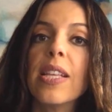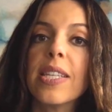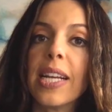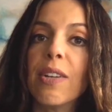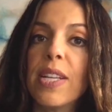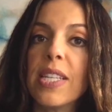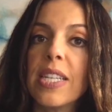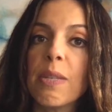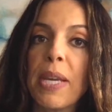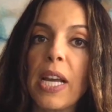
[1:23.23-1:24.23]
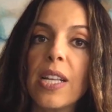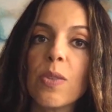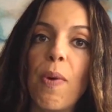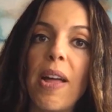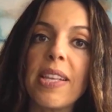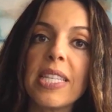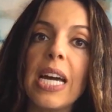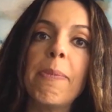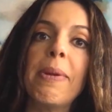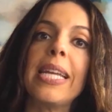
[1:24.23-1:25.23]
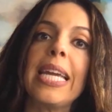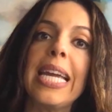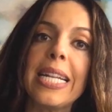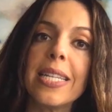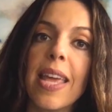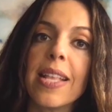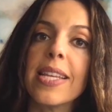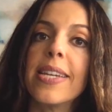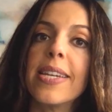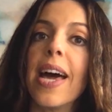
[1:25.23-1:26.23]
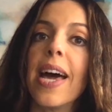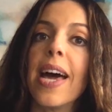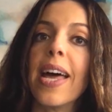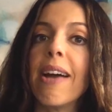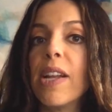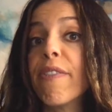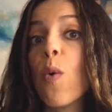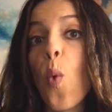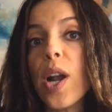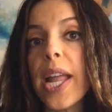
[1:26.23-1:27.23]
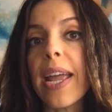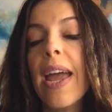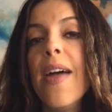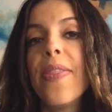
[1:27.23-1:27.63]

The second reason is because by the time it hit, they did not have enough of a warning.